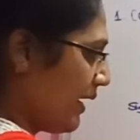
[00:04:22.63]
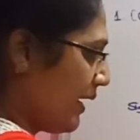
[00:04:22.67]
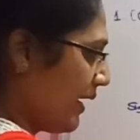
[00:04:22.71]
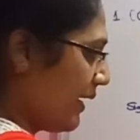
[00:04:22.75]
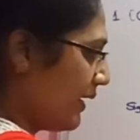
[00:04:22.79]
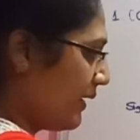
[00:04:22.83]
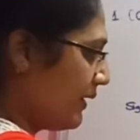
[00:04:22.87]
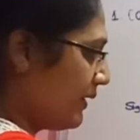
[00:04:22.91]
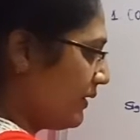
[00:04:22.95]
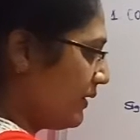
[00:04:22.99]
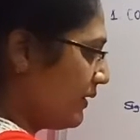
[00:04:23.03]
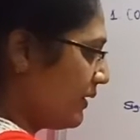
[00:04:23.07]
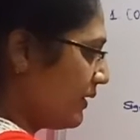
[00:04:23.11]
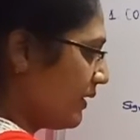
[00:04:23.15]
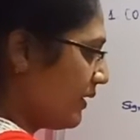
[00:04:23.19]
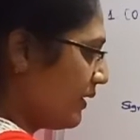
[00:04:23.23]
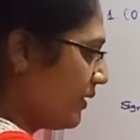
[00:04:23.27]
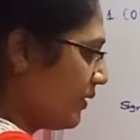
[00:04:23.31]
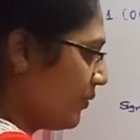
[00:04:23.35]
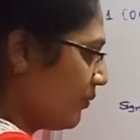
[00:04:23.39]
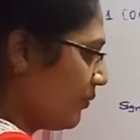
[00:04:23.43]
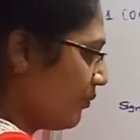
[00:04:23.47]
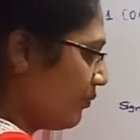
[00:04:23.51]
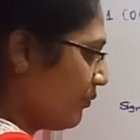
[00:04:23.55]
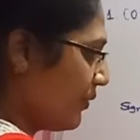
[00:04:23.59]
and
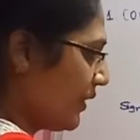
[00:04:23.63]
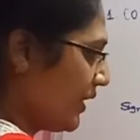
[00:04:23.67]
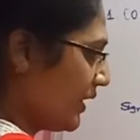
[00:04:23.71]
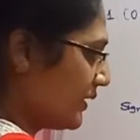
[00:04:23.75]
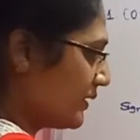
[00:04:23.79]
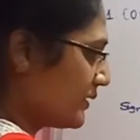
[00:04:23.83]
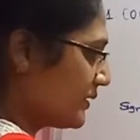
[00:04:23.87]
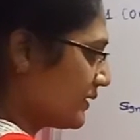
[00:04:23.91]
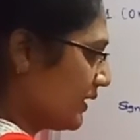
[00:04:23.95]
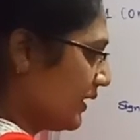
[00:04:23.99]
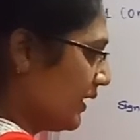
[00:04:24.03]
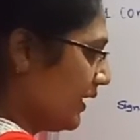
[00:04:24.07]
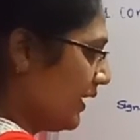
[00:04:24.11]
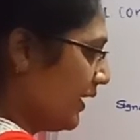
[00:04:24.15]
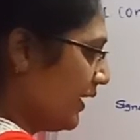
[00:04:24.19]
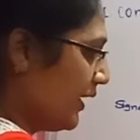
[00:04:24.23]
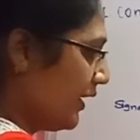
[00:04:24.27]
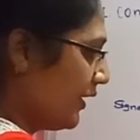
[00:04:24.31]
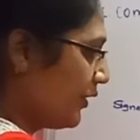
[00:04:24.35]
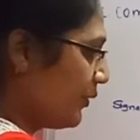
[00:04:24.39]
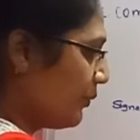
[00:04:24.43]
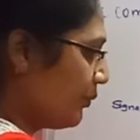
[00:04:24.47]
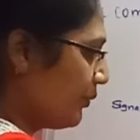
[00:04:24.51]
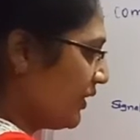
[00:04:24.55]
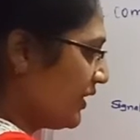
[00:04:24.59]
base.
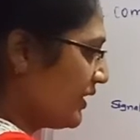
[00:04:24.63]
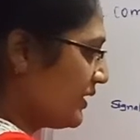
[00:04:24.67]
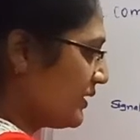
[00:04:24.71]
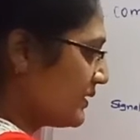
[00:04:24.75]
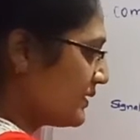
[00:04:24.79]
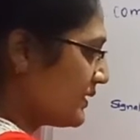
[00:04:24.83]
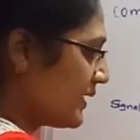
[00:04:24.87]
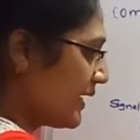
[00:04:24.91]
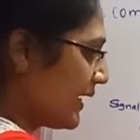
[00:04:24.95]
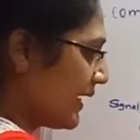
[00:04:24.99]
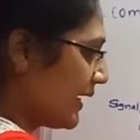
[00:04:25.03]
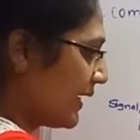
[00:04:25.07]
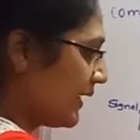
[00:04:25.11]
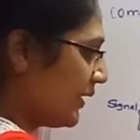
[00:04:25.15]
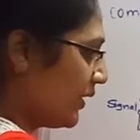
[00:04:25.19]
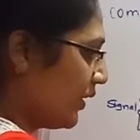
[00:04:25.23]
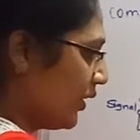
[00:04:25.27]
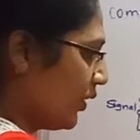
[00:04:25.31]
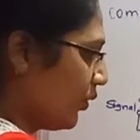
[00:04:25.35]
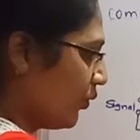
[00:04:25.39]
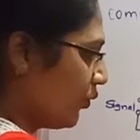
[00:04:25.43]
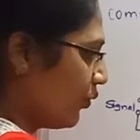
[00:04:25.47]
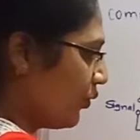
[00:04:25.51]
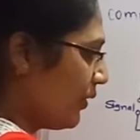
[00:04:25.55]
It means that